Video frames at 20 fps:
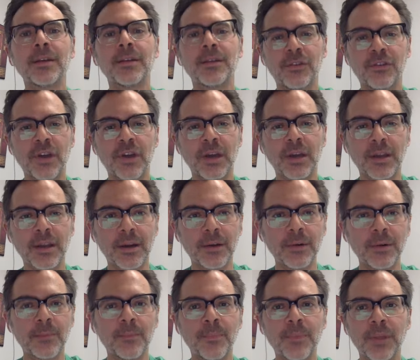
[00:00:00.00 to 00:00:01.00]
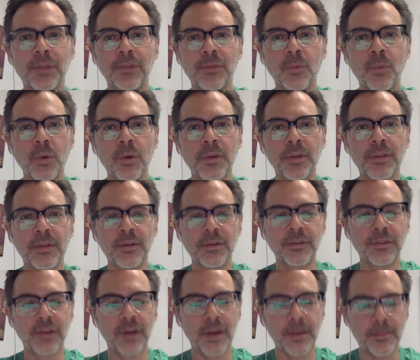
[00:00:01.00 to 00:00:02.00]
Check it out. It's worth your
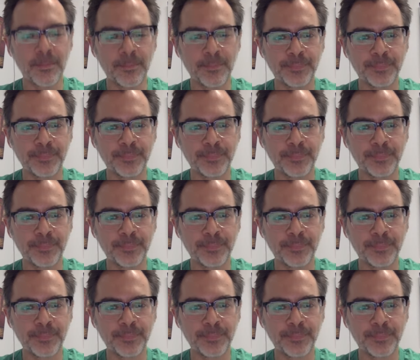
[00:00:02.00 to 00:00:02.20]
time.